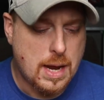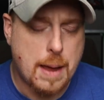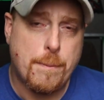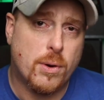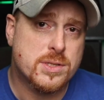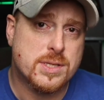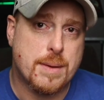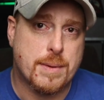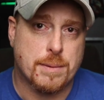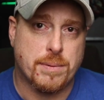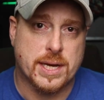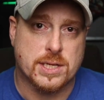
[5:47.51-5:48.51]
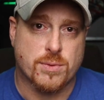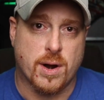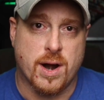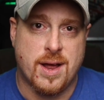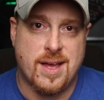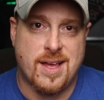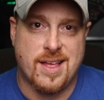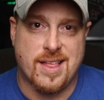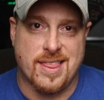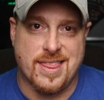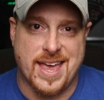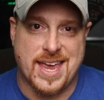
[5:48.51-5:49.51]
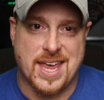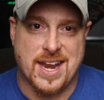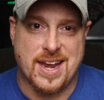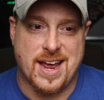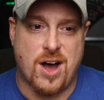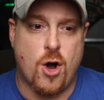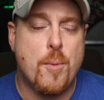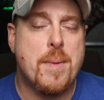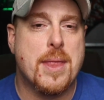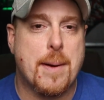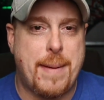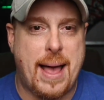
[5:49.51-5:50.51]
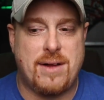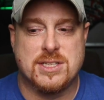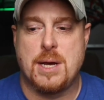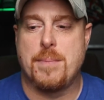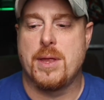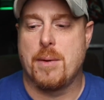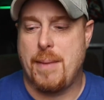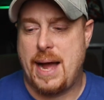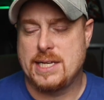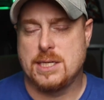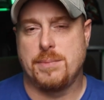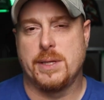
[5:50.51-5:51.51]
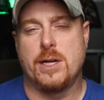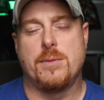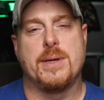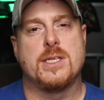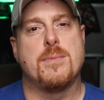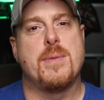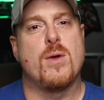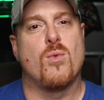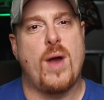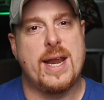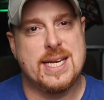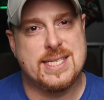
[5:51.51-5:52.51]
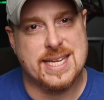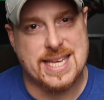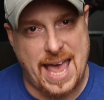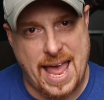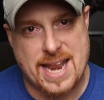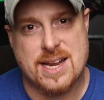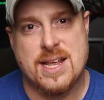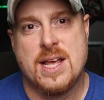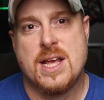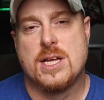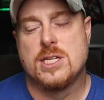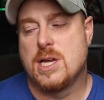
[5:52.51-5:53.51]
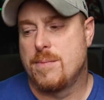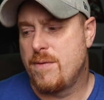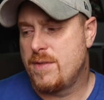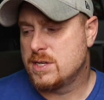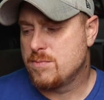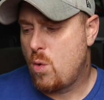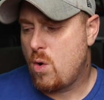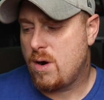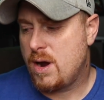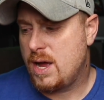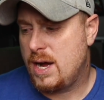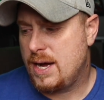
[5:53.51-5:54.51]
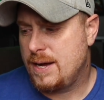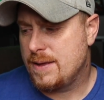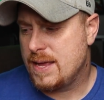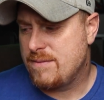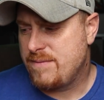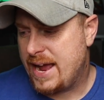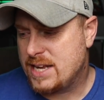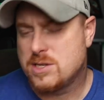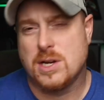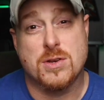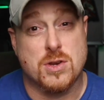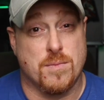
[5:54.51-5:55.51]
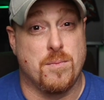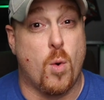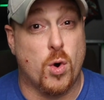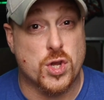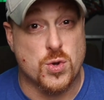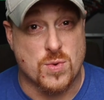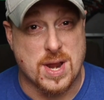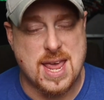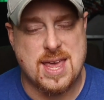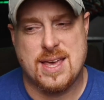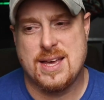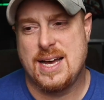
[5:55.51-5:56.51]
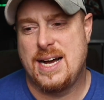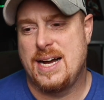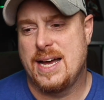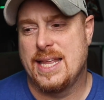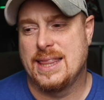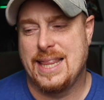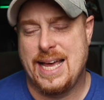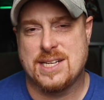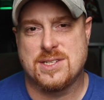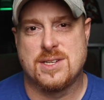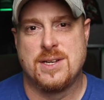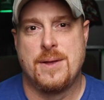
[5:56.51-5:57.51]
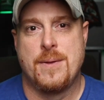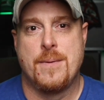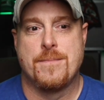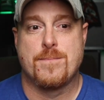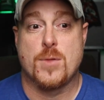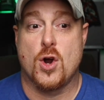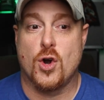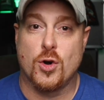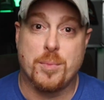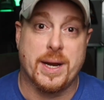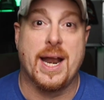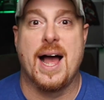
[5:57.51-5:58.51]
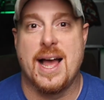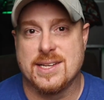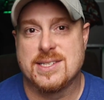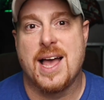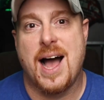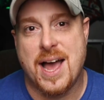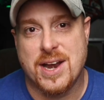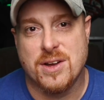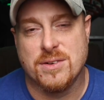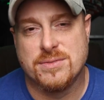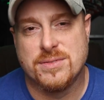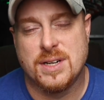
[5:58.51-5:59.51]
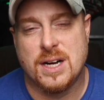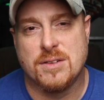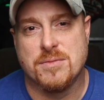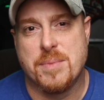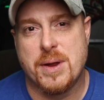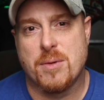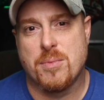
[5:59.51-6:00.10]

and puts them in a place where they can open their palates up and their minds up a little bit to be ready to get some of this more advanced, more unique, and less urbanized kind of beer